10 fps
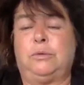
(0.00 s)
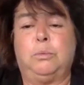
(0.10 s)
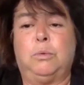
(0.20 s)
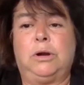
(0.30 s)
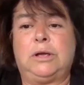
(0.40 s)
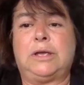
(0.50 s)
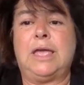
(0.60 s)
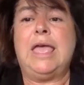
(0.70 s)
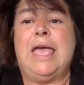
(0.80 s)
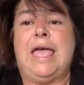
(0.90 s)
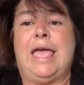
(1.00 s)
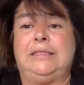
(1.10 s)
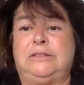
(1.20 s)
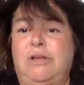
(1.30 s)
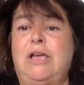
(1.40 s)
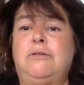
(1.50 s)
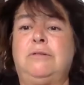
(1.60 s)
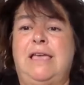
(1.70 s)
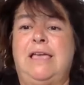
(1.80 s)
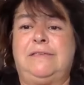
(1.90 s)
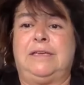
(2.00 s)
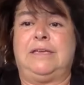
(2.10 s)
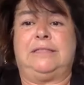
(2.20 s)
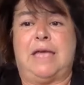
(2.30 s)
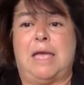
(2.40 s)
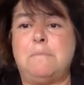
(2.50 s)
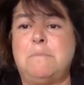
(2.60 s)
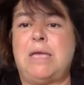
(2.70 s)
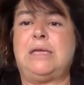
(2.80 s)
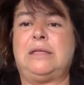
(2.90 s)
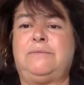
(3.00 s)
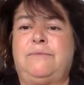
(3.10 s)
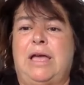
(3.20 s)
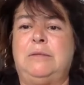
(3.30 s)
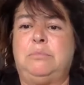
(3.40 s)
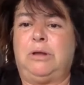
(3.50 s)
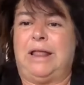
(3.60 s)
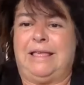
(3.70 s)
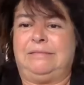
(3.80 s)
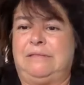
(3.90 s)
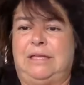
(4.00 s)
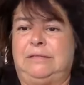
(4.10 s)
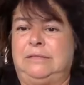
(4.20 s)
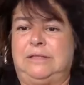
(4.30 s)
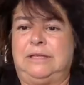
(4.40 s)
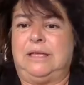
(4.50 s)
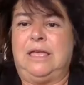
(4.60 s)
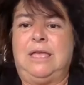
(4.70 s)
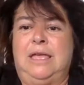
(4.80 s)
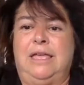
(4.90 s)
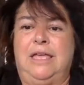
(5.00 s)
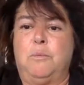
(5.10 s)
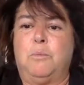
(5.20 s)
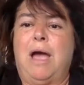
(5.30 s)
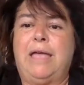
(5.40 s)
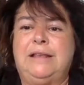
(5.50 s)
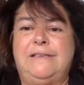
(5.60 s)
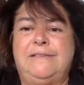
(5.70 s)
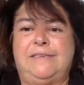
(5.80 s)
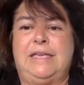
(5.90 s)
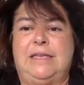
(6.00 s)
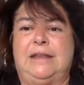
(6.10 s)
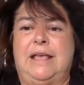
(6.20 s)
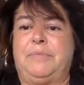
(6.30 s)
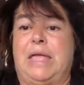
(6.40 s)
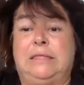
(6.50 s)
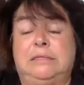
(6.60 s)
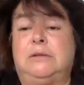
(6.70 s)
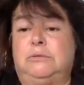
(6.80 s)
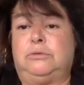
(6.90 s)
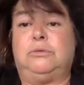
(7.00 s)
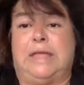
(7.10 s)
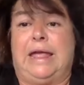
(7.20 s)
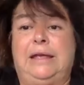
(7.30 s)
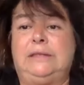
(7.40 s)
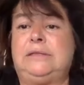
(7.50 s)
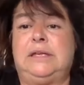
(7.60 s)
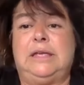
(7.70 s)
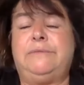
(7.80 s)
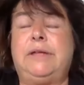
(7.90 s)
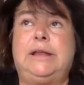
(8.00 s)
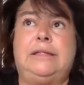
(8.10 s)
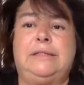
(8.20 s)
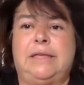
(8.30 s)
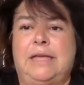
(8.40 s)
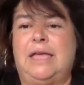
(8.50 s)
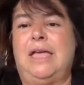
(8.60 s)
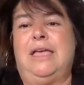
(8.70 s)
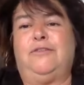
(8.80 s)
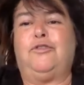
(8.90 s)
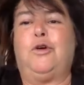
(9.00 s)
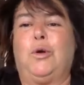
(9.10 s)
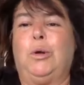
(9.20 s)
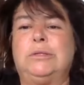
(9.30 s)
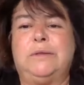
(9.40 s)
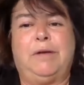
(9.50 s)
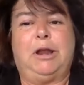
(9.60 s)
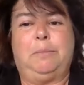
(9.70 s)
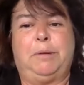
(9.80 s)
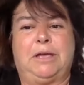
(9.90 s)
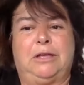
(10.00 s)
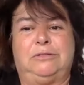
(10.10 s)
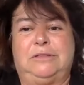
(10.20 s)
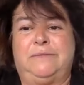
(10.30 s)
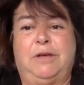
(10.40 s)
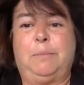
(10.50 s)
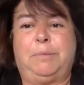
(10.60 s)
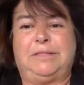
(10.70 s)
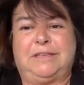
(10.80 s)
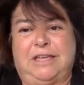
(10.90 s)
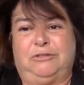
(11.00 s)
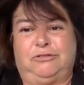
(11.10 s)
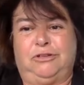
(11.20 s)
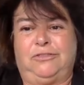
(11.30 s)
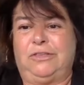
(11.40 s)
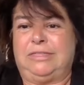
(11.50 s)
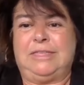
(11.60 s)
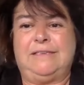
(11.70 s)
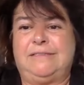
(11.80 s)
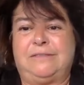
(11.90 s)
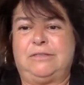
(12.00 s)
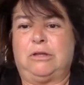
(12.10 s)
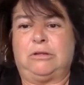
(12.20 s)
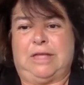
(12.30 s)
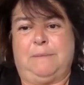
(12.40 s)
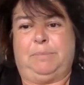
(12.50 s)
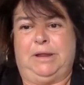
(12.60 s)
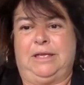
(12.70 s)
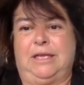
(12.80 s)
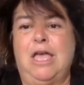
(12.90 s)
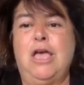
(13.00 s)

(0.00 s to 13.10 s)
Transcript: work and recognizing it and making it valuable and widely seen. And to date, even in the so-called developed countries, this is not happening.